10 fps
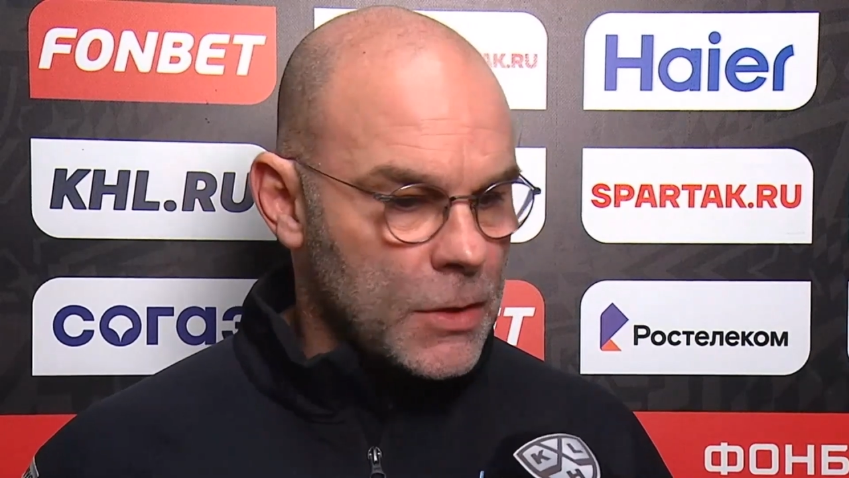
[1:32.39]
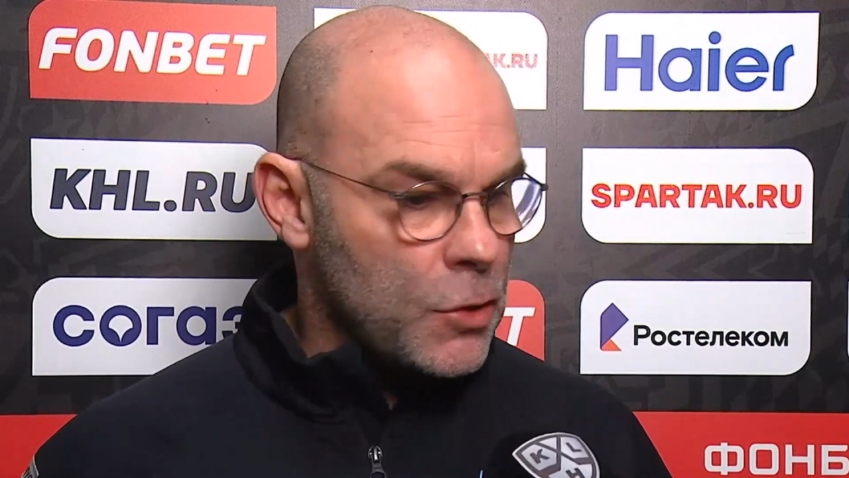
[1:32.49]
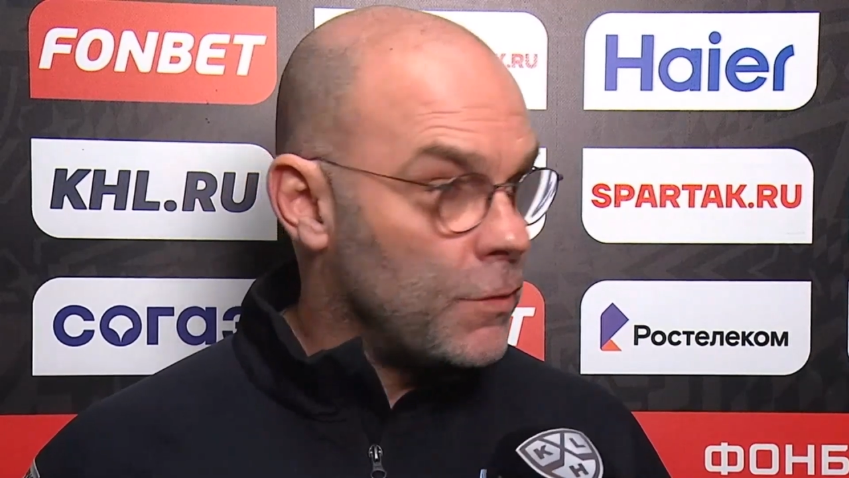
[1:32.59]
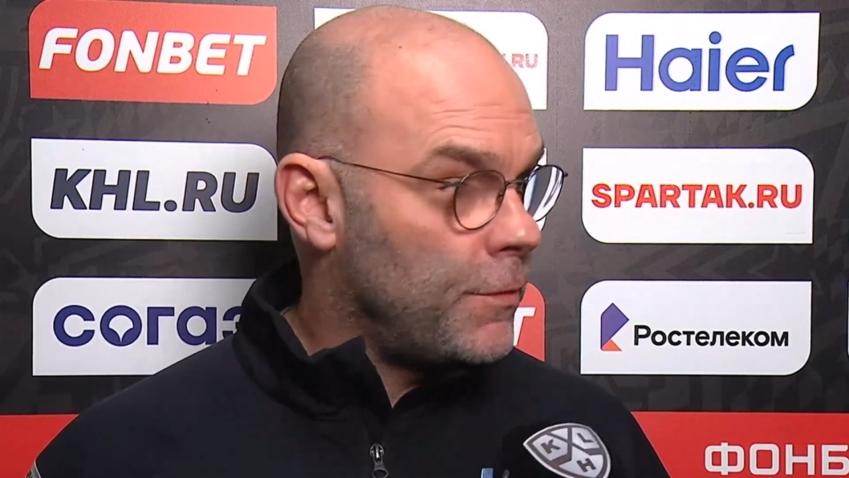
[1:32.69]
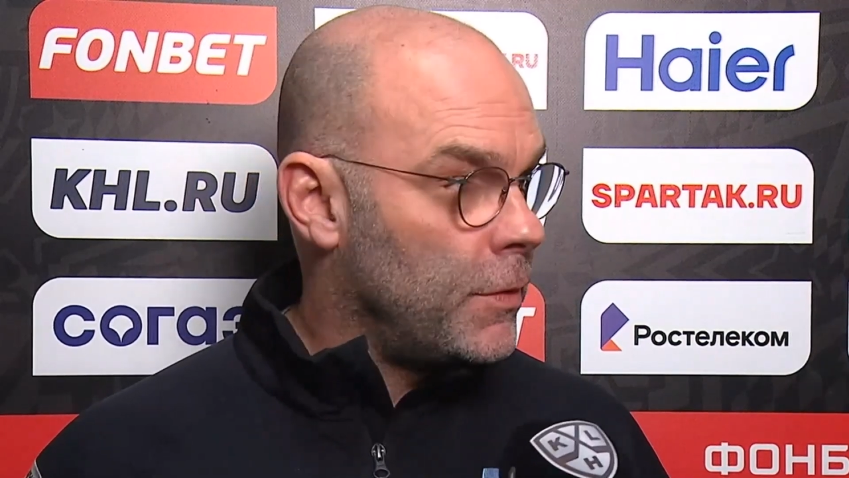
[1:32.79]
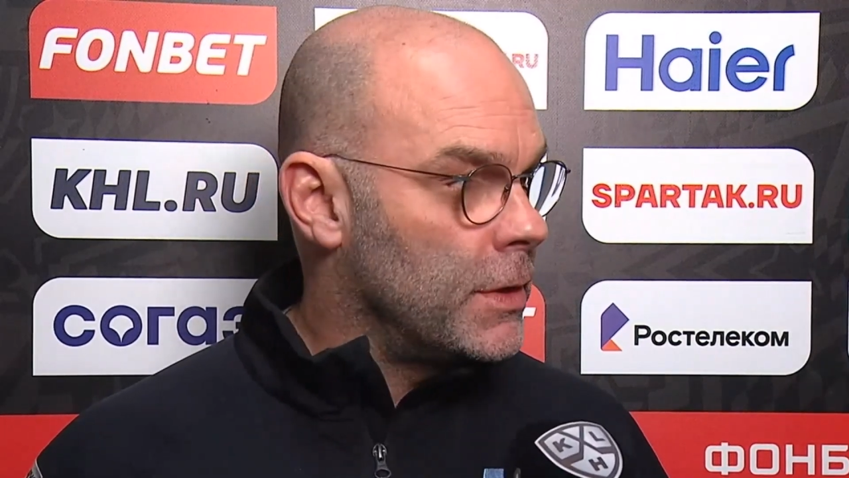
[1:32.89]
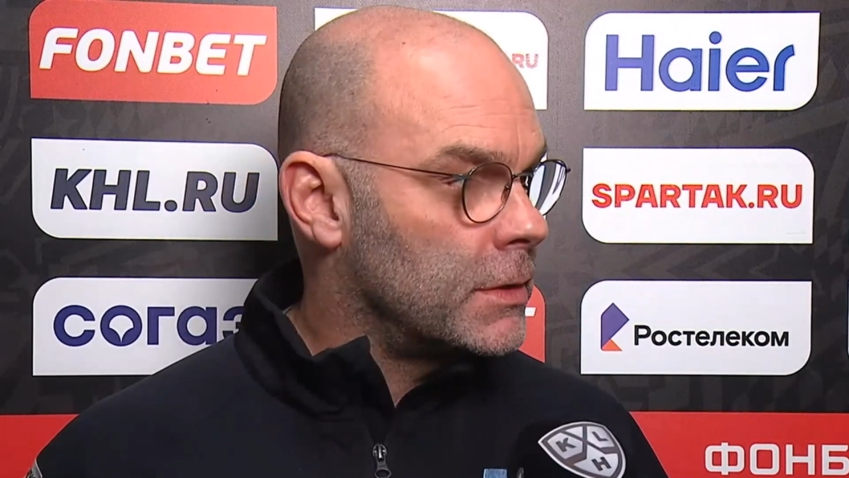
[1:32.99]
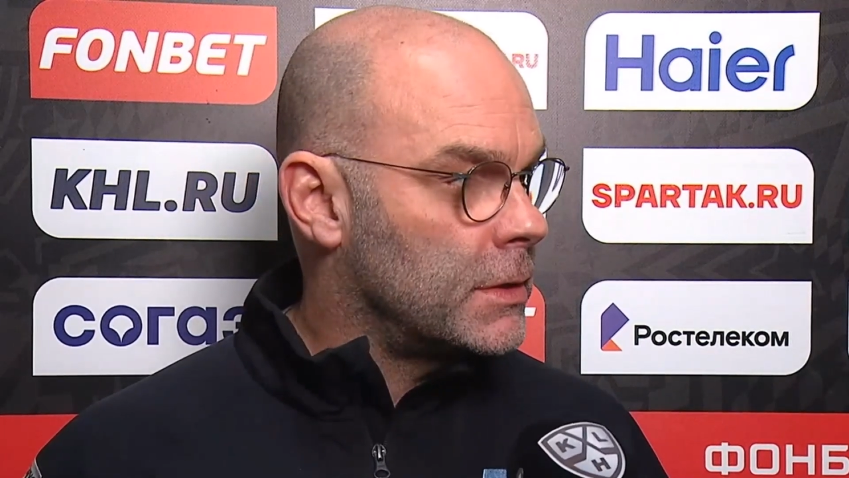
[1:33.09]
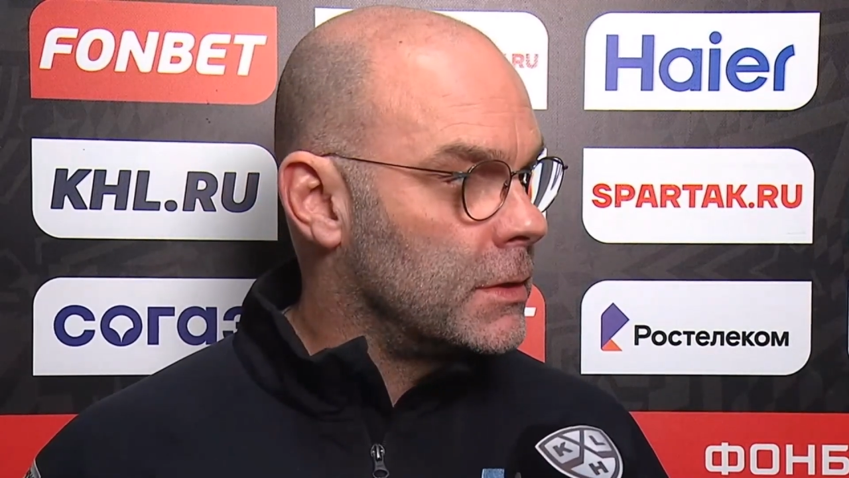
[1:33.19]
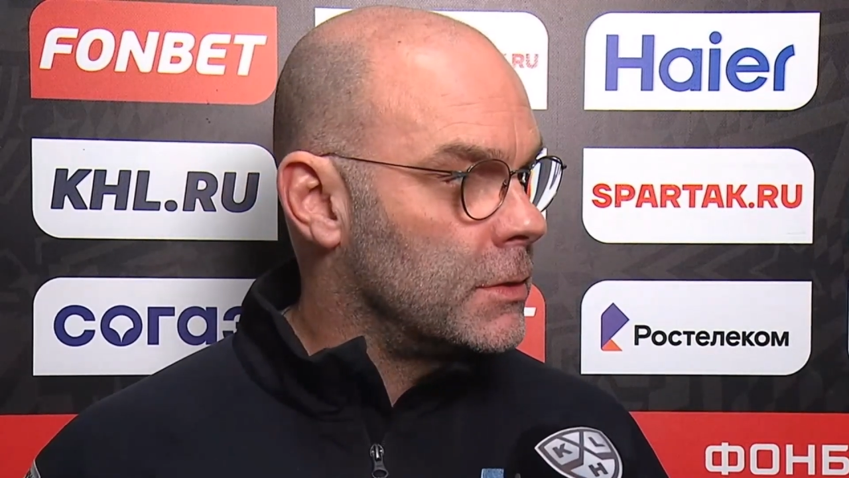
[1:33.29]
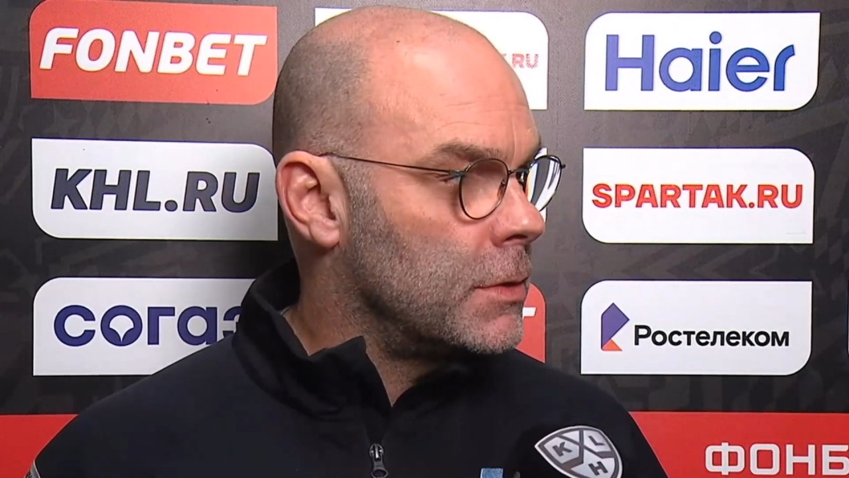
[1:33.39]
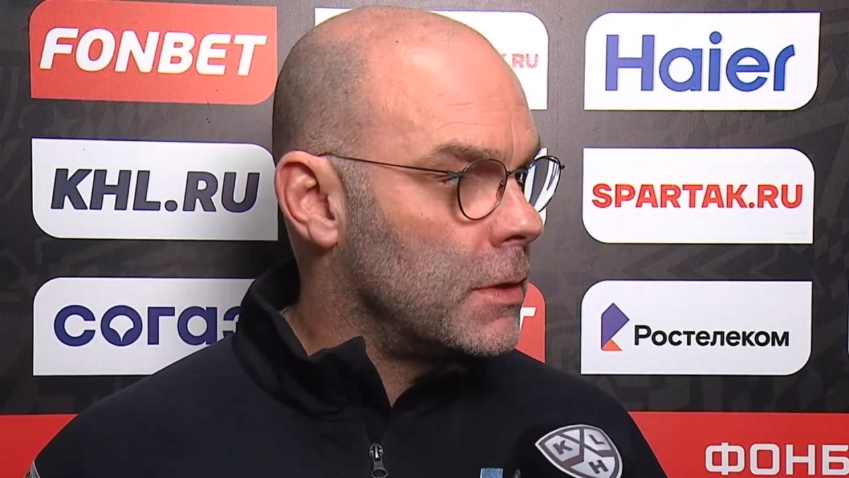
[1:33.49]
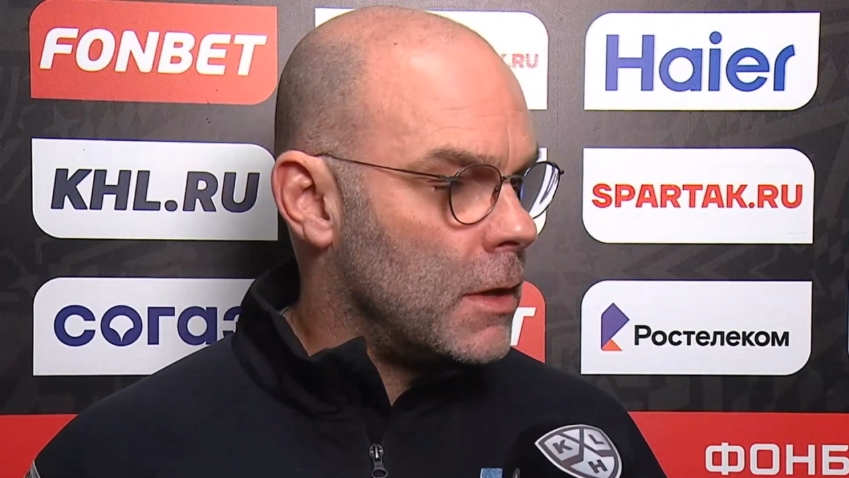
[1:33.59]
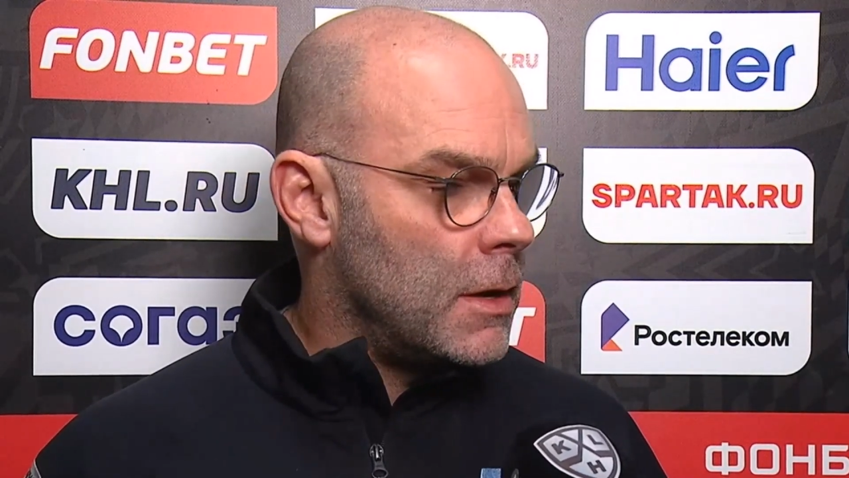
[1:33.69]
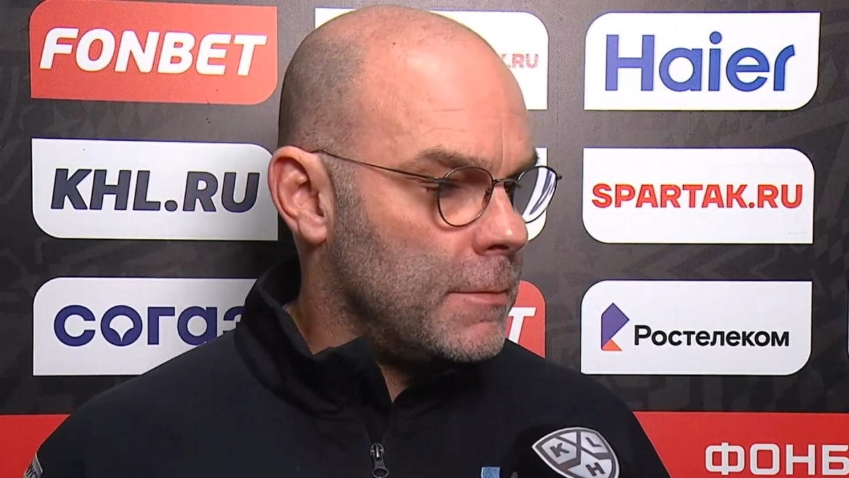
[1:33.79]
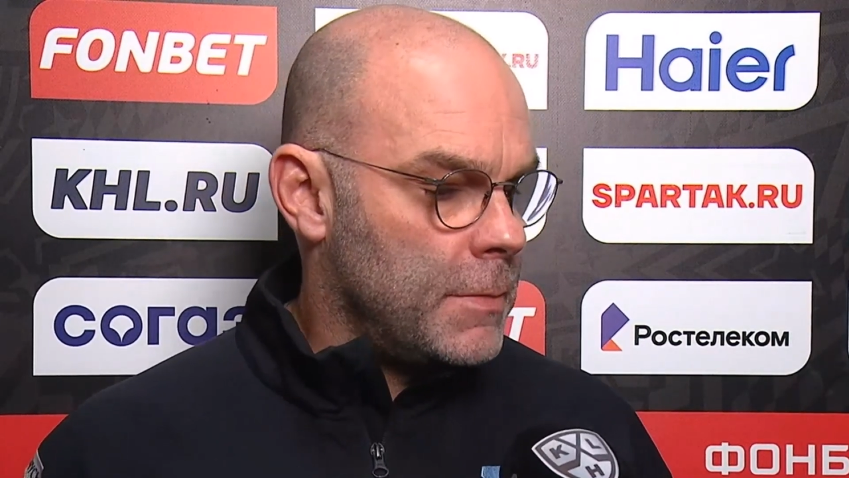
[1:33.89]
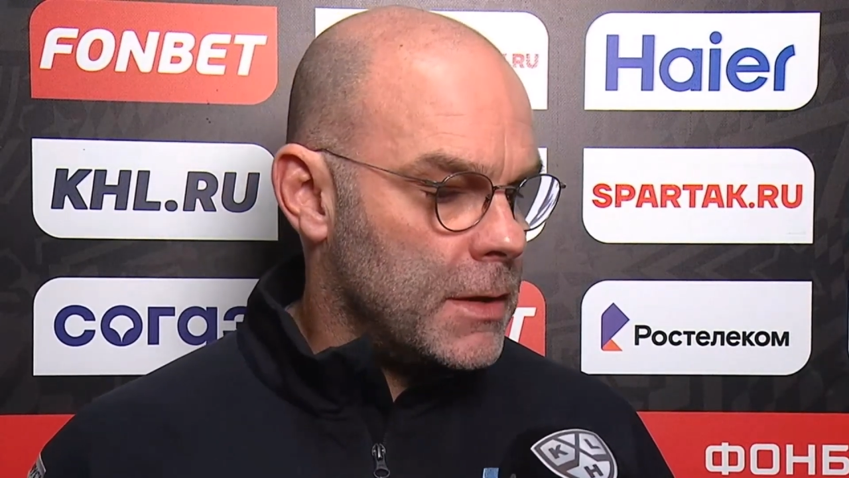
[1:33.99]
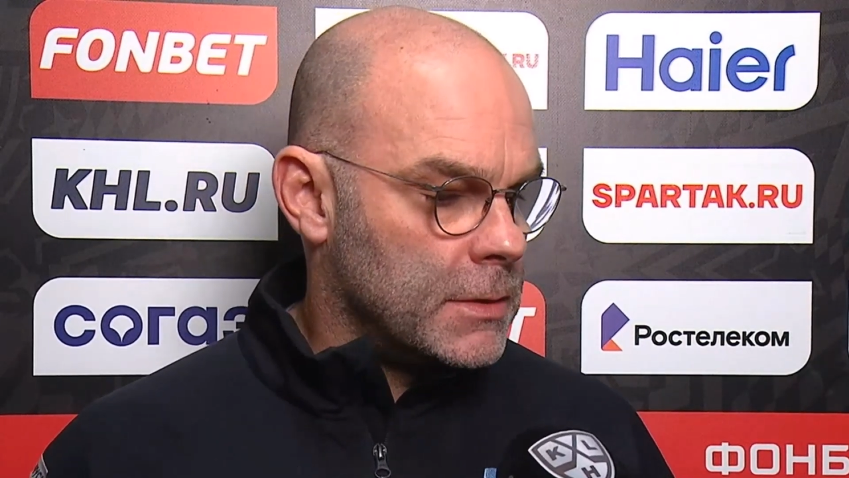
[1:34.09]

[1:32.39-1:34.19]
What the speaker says: youthfulness into our lineup.